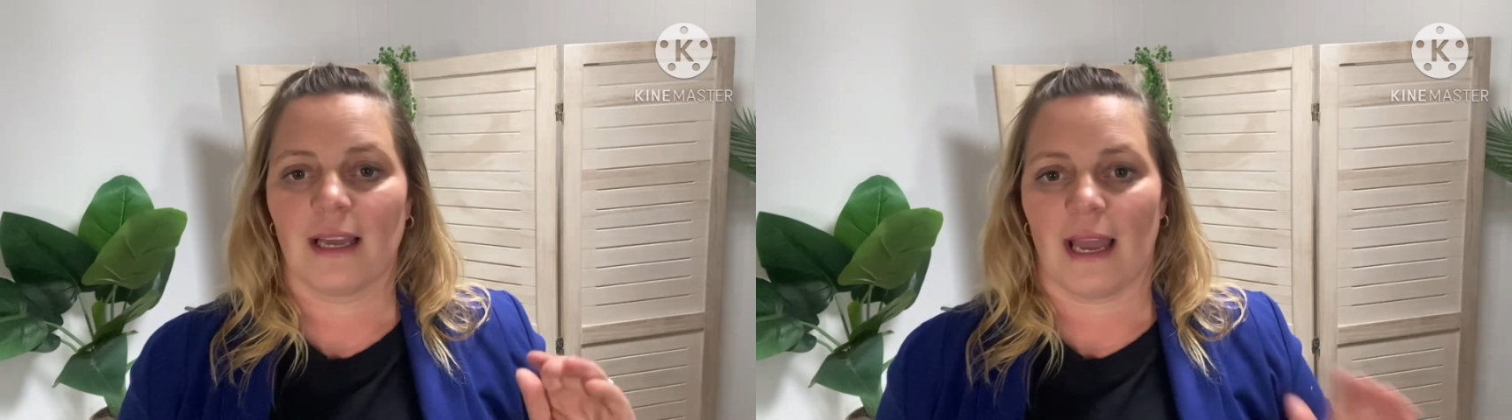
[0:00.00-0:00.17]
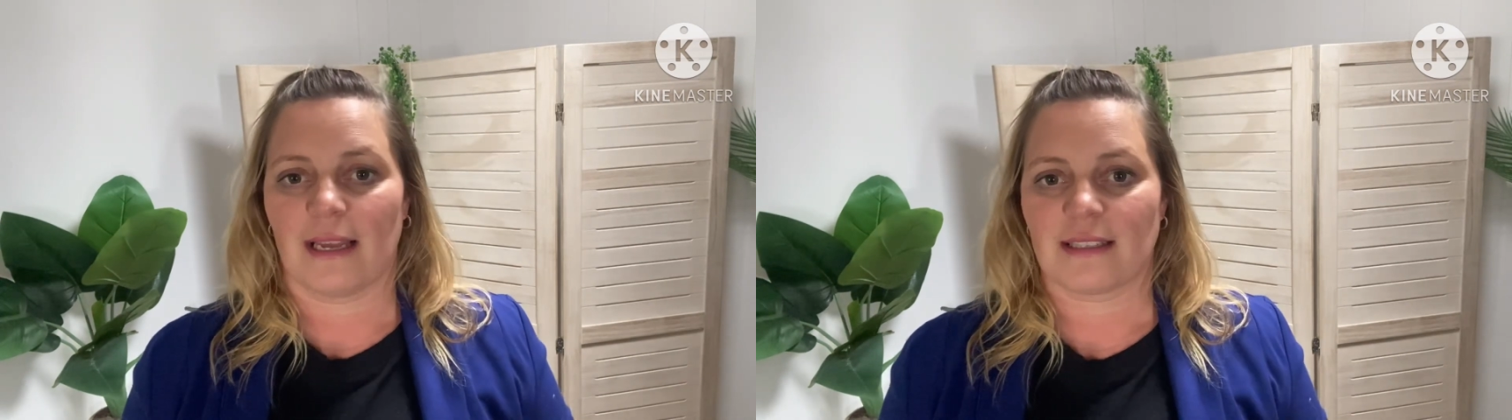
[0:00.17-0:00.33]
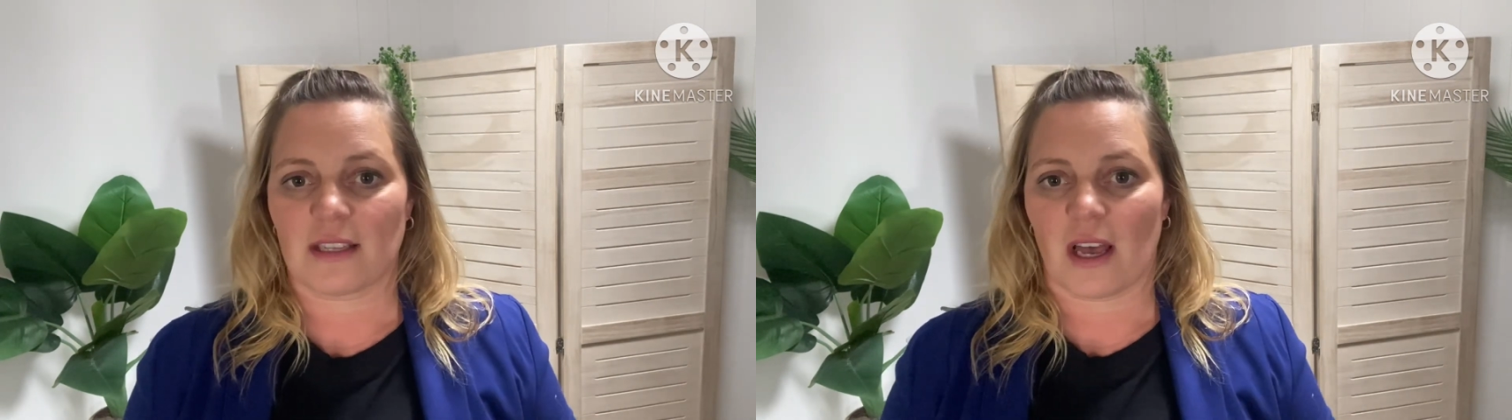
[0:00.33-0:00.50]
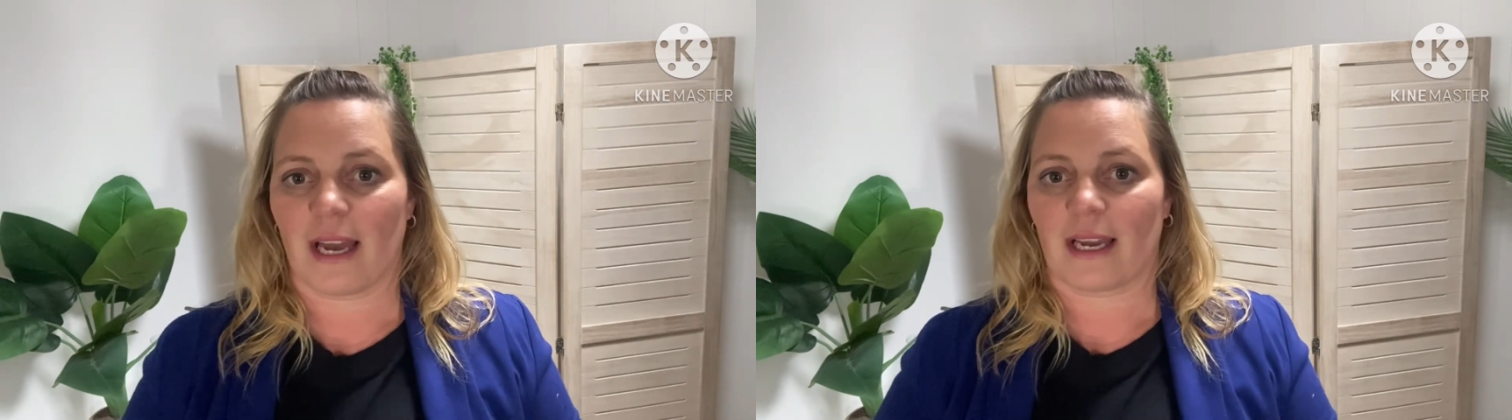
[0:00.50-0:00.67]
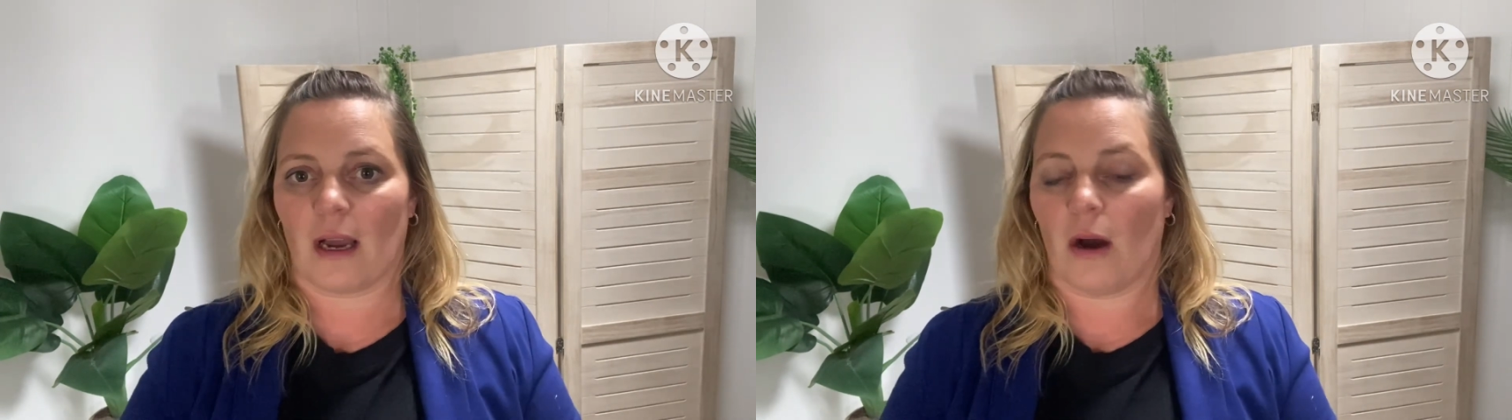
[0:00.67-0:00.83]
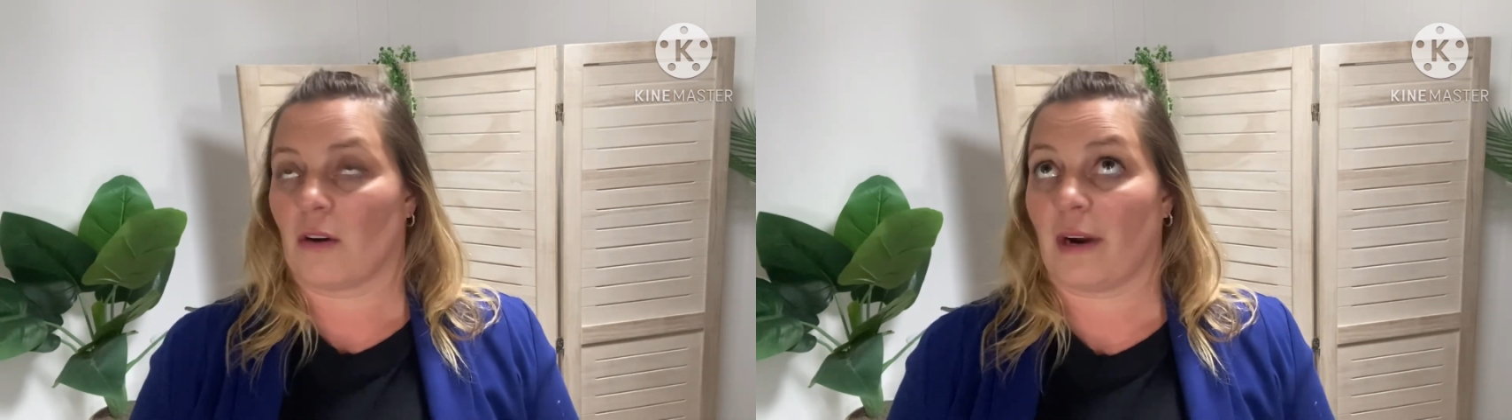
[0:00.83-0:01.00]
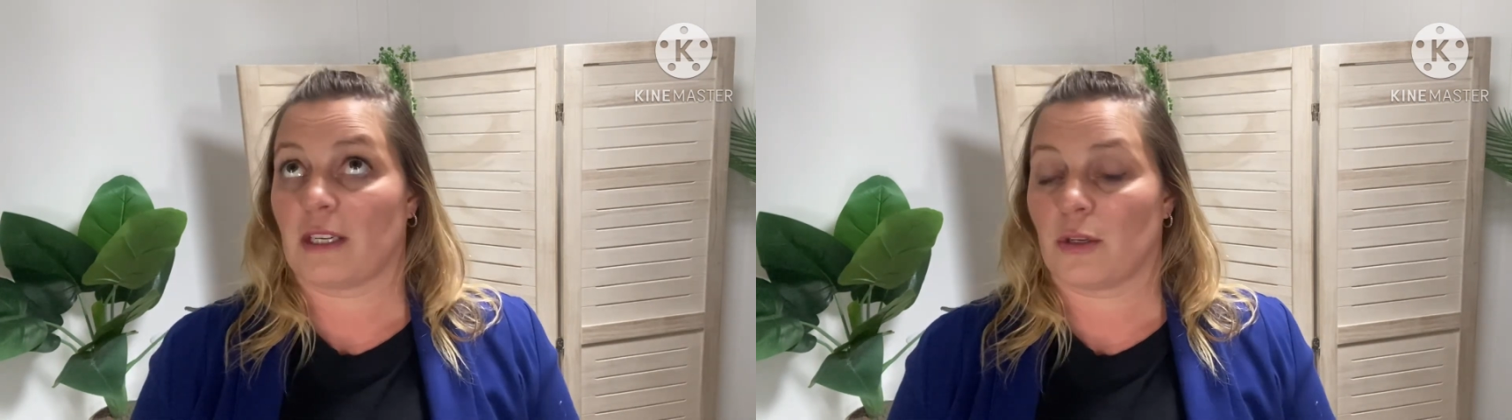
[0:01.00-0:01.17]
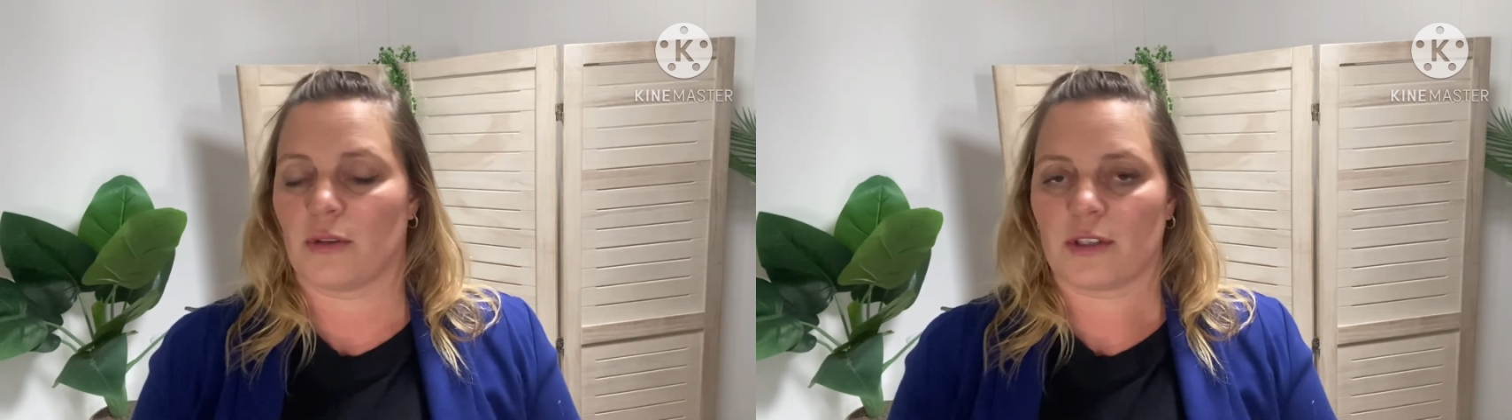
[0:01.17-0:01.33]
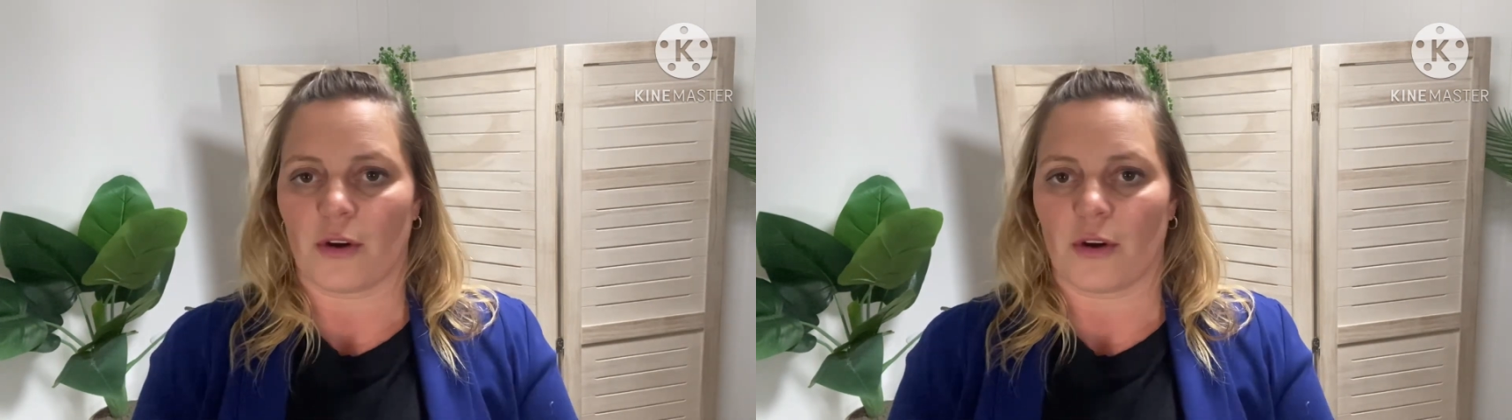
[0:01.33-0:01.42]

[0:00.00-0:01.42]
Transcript: it's like, grade 2,